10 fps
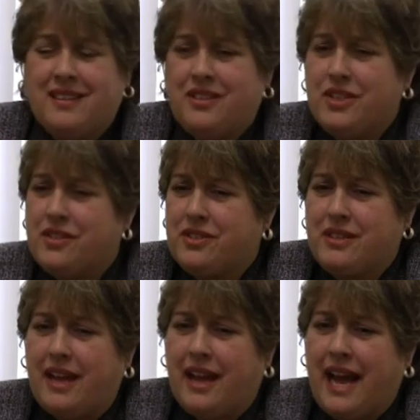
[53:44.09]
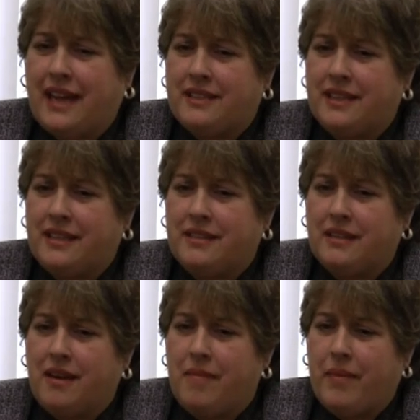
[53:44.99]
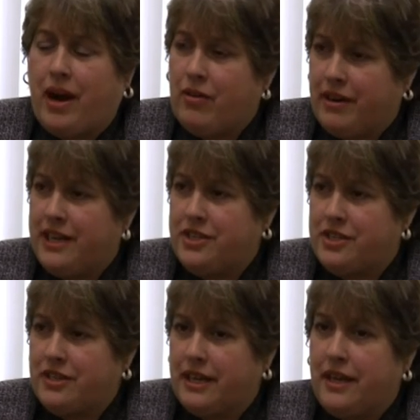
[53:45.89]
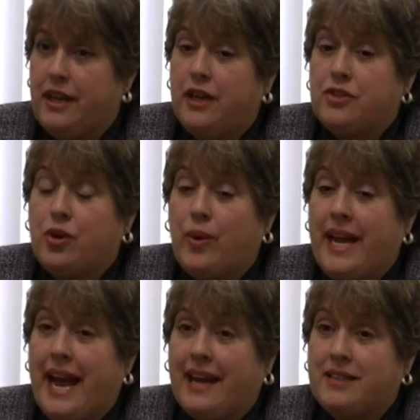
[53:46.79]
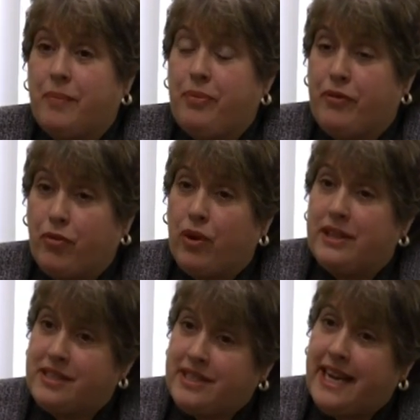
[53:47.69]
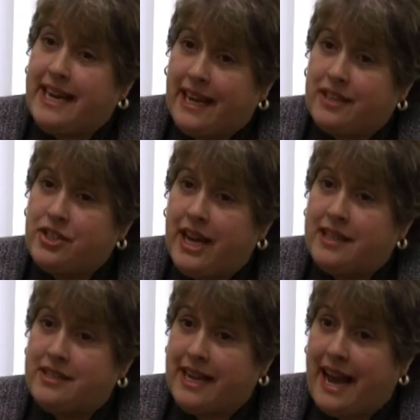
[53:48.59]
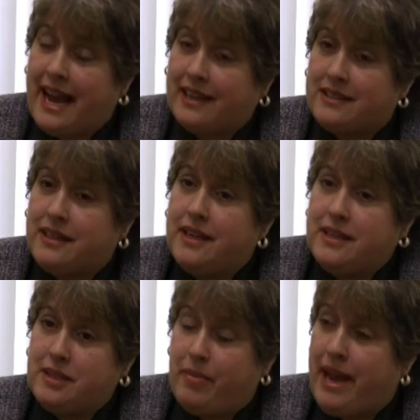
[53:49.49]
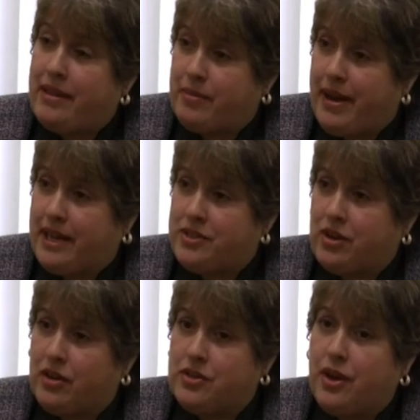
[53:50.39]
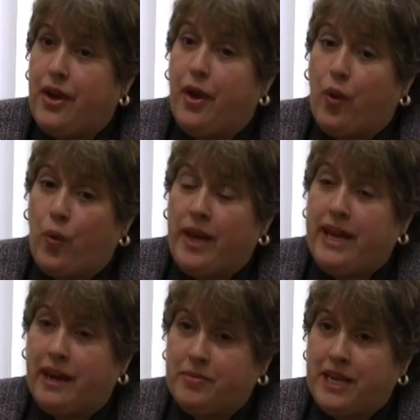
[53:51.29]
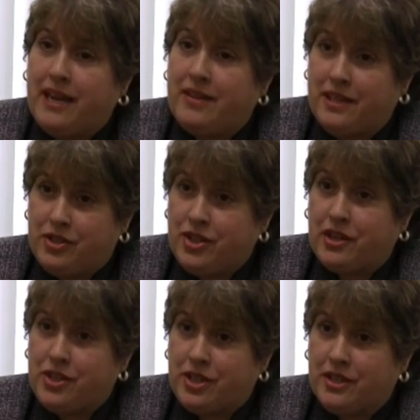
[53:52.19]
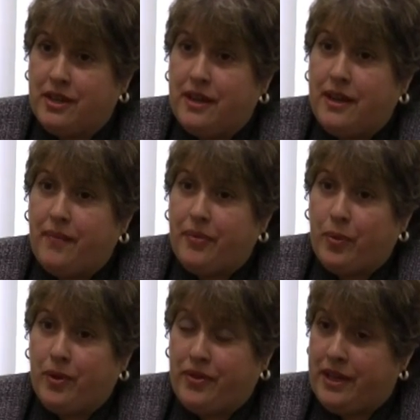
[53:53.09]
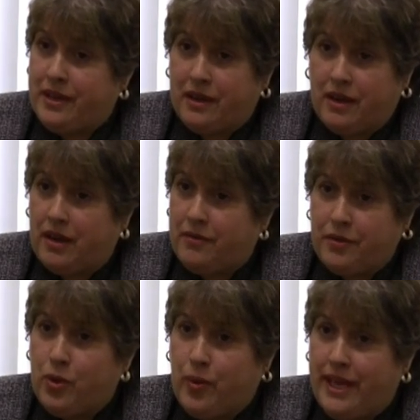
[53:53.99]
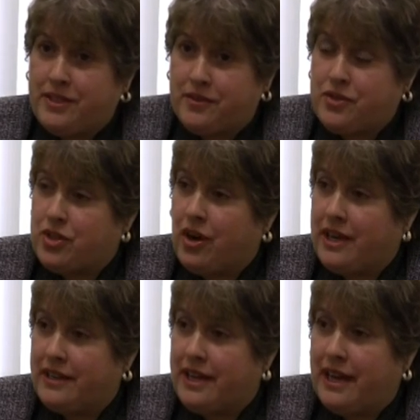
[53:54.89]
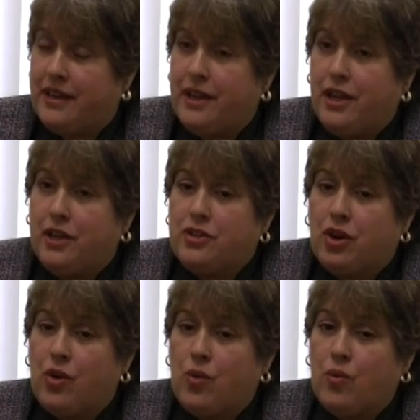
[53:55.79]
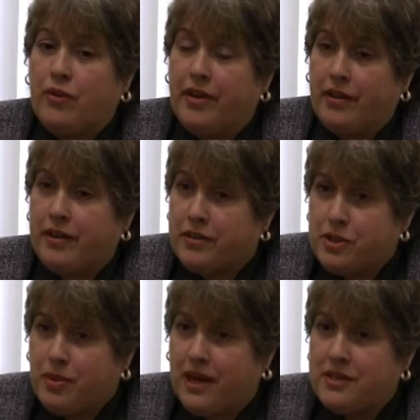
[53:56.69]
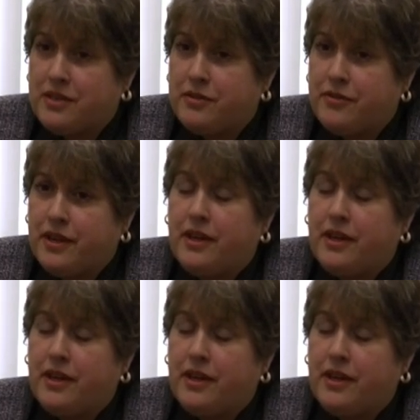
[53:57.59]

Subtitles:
just acting outrageously. So we acted before the state had a chance to act to ban the bath salts. We obtained the injunction within a few weeks of starting that. So we're very responsive.